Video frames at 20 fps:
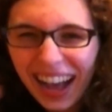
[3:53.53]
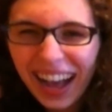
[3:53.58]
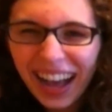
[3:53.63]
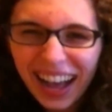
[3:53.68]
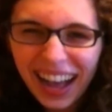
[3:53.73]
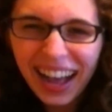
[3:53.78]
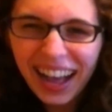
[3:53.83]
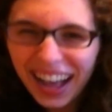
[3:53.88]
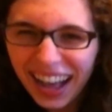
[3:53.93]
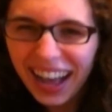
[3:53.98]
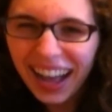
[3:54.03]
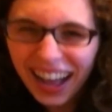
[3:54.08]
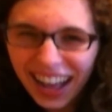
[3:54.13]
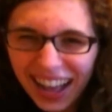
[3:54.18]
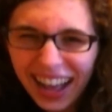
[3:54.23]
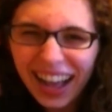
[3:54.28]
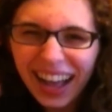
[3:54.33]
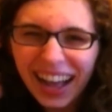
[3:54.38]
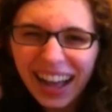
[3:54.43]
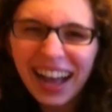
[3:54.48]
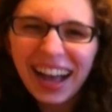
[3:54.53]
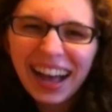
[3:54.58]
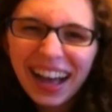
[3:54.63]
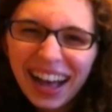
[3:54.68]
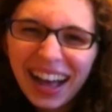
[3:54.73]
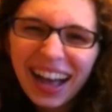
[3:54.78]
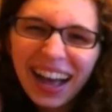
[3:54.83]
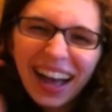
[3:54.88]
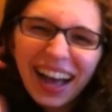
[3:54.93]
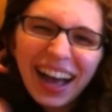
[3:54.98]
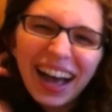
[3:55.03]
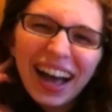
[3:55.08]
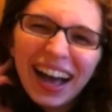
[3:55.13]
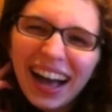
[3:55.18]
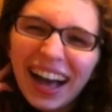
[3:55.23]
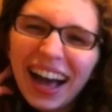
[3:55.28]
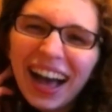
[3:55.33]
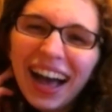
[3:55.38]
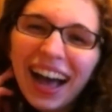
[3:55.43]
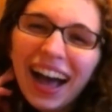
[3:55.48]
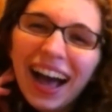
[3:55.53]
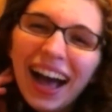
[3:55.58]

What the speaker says: No words are spoken by the person on screen.